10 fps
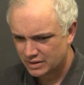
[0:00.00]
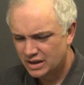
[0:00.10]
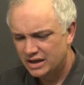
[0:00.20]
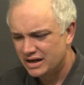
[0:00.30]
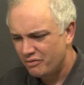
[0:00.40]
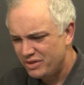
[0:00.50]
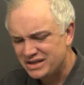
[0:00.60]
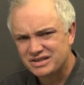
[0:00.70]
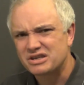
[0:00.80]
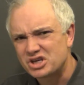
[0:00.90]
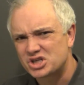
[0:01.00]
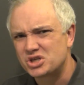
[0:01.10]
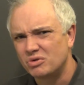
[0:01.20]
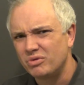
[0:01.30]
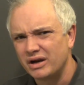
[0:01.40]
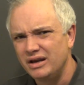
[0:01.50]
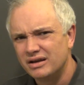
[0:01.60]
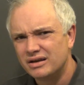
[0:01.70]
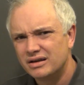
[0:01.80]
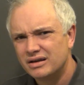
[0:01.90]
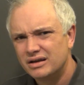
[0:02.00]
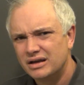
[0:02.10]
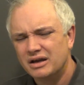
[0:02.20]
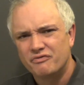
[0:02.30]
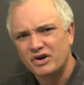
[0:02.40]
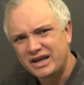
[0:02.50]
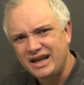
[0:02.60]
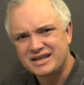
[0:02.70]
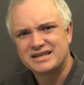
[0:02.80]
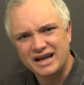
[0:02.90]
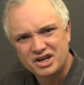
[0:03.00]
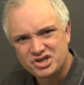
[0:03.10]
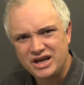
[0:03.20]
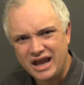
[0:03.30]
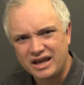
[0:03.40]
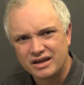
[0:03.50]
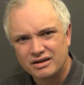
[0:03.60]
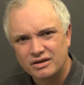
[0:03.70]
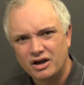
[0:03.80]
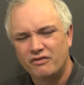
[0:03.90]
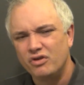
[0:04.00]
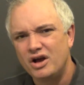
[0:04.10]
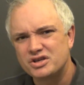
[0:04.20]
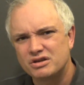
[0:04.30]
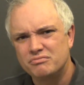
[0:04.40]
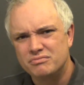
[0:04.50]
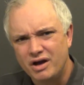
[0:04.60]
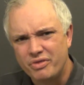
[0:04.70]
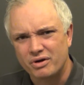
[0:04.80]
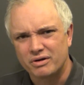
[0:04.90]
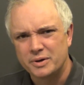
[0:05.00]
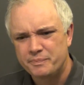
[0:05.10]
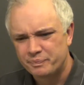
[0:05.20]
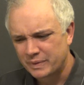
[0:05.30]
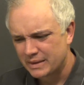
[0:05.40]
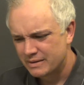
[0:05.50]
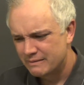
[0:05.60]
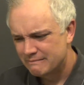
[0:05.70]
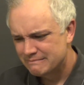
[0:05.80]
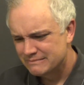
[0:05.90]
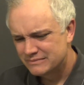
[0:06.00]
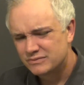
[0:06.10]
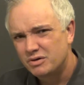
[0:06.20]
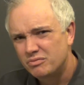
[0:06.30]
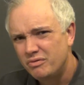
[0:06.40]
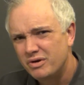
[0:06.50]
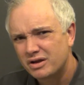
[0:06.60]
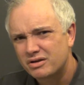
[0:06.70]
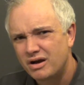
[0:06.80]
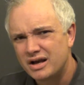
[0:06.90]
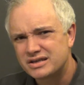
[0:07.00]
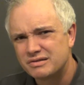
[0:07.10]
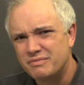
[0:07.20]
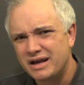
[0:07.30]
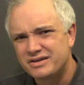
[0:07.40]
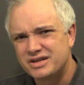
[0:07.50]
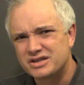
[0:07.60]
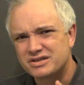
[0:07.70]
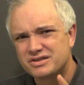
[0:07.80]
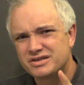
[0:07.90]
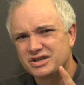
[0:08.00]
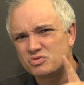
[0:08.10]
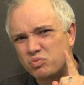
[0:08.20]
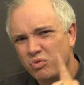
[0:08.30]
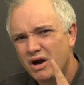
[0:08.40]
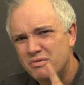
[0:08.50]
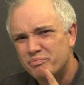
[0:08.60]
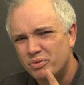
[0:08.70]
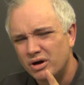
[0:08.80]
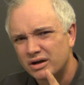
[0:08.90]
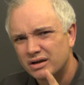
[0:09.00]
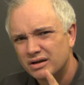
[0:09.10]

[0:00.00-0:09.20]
Now this is a story for kids like Jake who have lost their mother. What would it cost to make just one book?